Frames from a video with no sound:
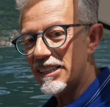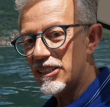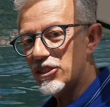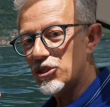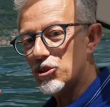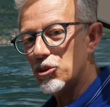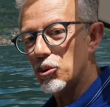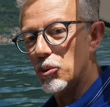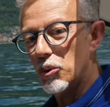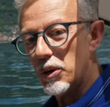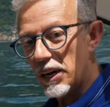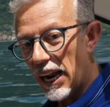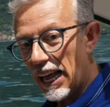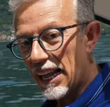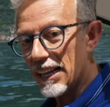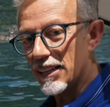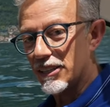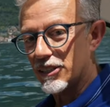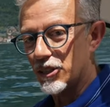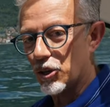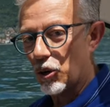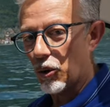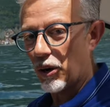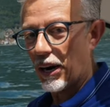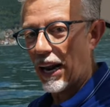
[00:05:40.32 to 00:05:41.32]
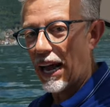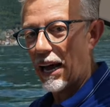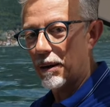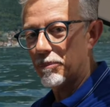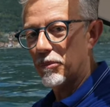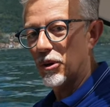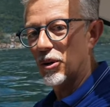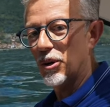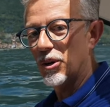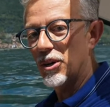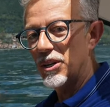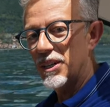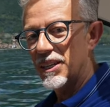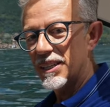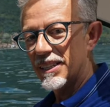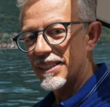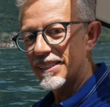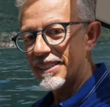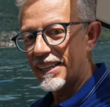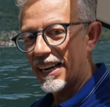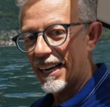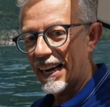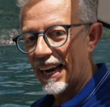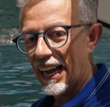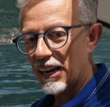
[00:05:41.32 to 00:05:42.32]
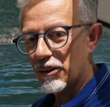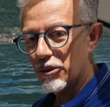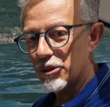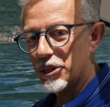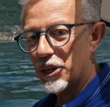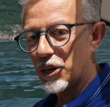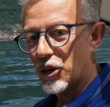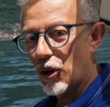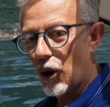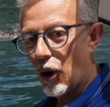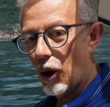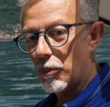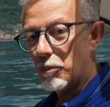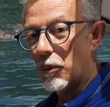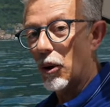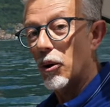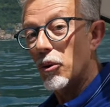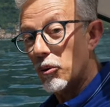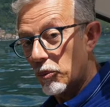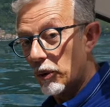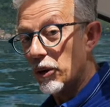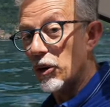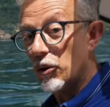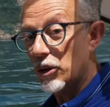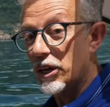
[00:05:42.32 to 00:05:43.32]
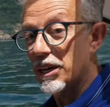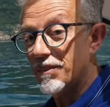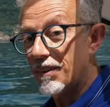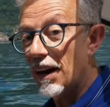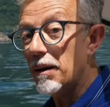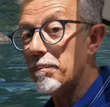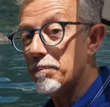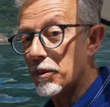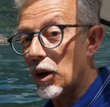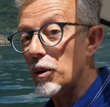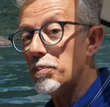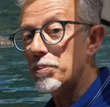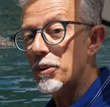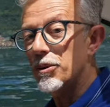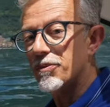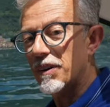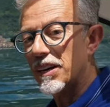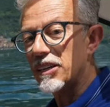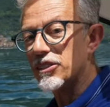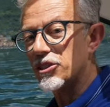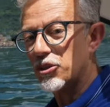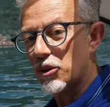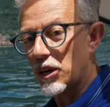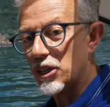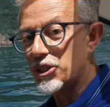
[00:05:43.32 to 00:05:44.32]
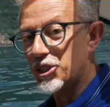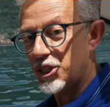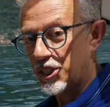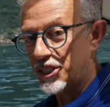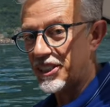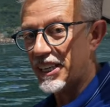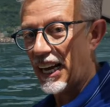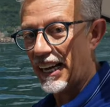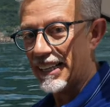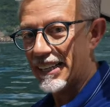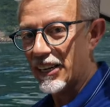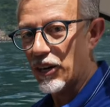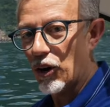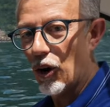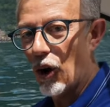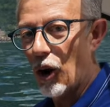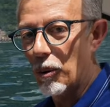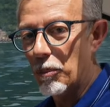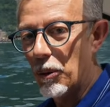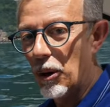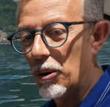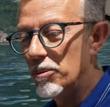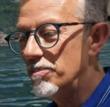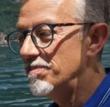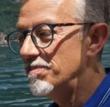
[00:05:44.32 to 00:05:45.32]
passed over the other branch of Lake Como, the one that goes towards the city of Como.